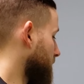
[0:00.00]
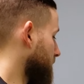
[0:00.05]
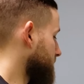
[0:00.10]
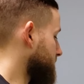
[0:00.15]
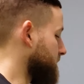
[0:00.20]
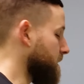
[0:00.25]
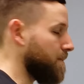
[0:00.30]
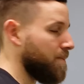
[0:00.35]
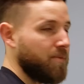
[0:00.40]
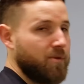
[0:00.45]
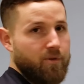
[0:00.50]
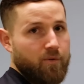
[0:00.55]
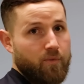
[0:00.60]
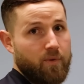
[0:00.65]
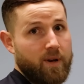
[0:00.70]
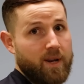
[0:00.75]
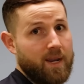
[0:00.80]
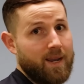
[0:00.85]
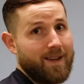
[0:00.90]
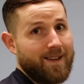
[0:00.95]
Tip
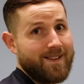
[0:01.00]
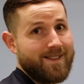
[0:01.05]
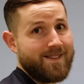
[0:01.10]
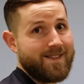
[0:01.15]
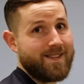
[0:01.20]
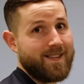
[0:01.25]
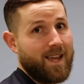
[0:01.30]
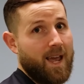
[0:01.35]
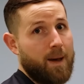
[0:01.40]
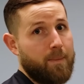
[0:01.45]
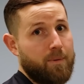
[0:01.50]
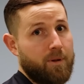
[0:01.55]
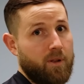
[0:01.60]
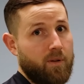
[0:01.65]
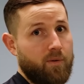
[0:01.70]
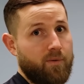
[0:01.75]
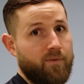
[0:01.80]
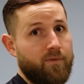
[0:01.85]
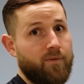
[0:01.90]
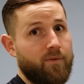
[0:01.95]
3,
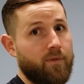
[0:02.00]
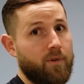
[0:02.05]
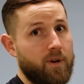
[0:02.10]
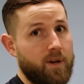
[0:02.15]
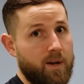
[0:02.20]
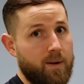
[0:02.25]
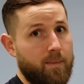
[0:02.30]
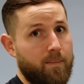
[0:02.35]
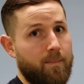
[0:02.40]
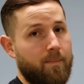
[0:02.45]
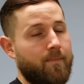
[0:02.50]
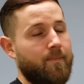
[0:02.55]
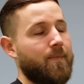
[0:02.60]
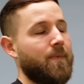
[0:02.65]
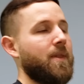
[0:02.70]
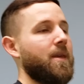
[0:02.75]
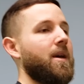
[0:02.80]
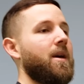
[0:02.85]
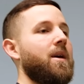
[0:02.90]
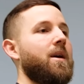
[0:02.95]
scapular freedom.
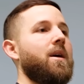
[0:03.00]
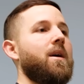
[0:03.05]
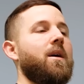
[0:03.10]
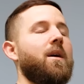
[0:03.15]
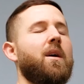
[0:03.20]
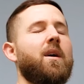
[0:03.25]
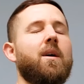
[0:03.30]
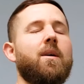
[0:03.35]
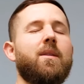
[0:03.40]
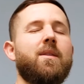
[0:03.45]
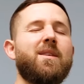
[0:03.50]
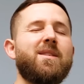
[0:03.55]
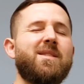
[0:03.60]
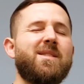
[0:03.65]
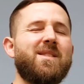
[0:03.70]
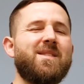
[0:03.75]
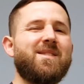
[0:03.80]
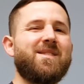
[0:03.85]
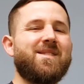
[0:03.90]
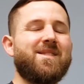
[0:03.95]
This
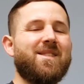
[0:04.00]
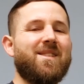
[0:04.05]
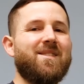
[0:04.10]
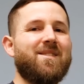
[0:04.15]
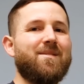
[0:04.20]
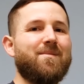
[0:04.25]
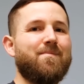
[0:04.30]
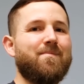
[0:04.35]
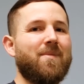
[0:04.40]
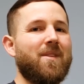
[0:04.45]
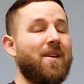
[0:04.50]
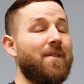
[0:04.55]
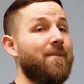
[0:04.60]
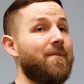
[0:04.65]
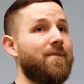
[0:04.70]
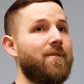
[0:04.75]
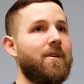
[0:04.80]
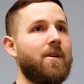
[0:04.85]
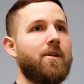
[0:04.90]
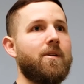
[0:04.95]
is a
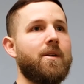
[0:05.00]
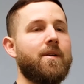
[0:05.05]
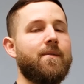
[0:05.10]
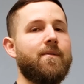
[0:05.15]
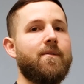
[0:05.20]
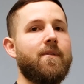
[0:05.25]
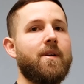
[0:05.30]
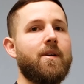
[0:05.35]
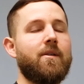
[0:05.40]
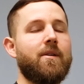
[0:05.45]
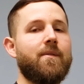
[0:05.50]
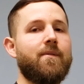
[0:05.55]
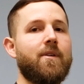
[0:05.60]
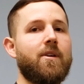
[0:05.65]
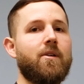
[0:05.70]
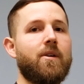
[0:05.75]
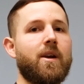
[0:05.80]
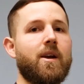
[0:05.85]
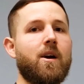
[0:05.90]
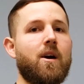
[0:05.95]
very, very,
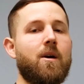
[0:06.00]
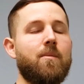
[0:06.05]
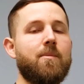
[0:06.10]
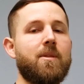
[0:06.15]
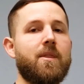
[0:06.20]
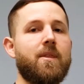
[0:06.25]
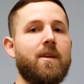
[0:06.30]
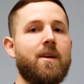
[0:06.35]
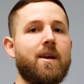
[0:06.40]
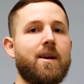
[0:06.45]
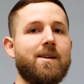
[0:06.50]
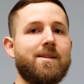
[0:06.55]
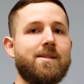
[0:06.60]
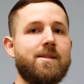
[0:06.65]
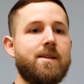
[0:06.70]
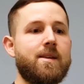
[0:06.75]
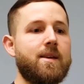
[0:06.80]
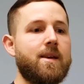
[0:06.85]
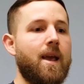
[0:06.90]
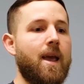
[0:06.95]
very common thing I
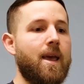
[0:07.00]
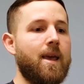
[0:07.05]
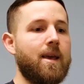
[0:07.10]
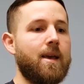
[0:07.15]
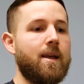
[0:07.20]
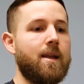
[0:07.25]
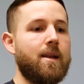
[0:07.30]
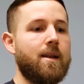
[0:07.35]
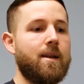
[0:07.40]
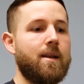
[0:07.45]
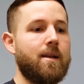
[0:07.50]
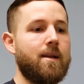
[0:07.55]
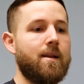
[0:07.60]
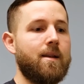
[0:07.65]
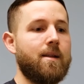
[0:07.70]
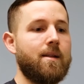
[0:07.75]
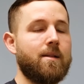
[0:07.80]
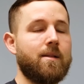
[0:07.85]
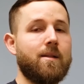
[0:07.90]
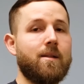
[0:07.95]
see and
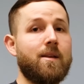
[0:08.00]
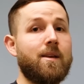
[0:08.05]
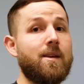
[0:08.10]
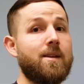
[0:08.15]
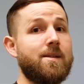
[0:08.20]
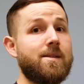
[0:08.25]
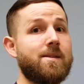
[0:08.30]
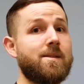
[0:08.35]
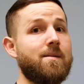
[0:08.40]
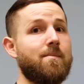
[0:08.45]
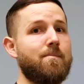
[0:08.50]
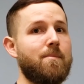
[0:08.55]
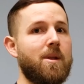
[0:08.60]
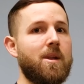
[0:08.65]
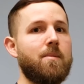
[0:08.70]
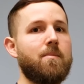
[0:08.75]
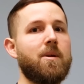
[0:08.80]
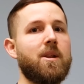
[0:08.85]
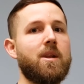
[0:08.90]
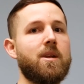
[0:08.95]
leads to
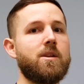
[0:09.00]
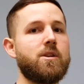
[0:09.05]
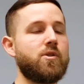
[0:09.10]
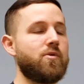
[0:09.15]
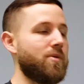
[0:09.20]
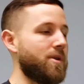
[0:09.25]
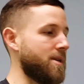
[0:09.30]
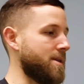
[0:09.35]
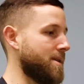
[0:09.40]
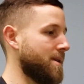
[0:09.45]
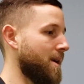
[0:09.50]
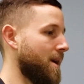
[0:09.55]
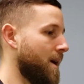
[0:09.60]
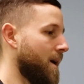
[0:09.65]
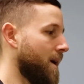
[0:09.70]
many, many injuries.